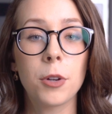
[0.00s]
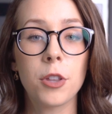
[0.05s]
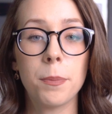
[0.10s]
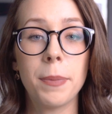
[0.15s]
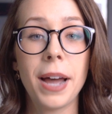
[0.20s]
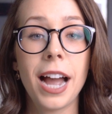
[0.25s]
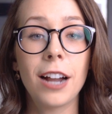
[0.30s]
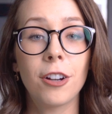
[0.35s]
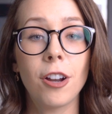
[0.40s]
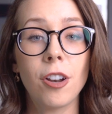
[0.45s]
where the
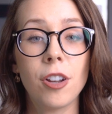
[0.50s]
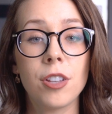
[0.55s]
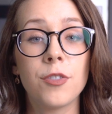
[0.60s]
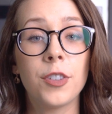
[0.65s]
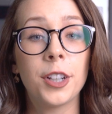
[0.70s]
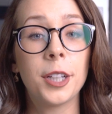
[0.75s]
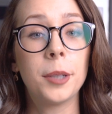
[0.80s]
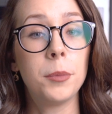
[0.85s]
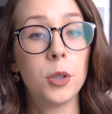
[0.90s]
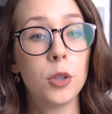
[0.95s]
background is
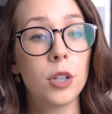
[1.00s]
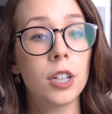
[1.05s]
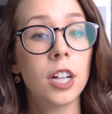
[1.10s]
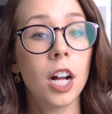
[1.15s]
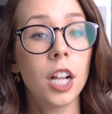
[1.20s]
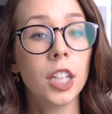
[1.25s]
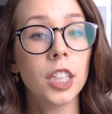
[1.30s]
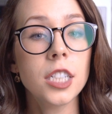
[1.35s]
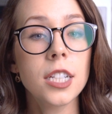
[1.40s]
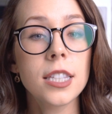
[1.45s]
very muted
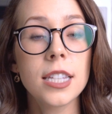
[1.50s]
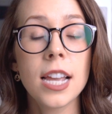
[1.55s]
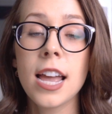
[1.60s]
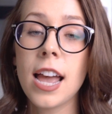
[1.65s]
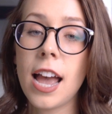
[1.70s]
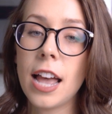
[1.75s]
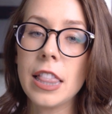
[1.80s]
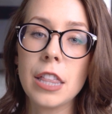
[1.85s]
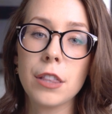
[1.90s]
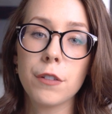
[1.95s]
colors
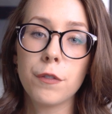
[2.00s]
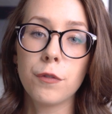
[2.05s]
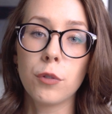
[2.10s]
and then the